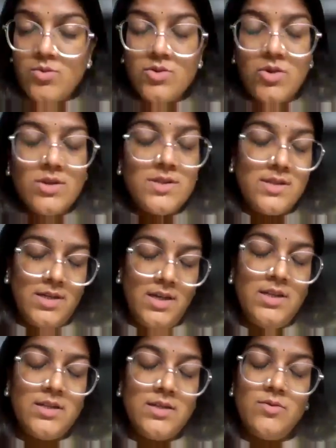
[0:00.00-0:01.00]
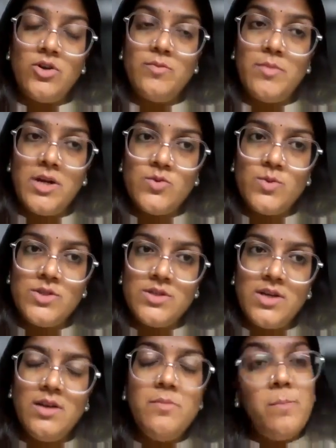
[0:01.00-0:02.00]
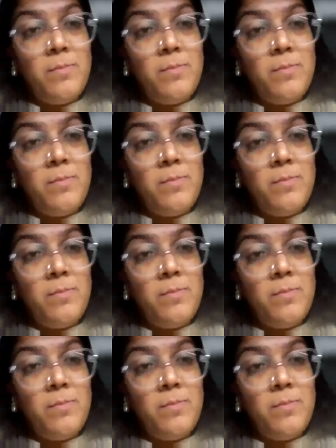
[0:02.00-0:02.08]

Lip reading: I would not say not much was done.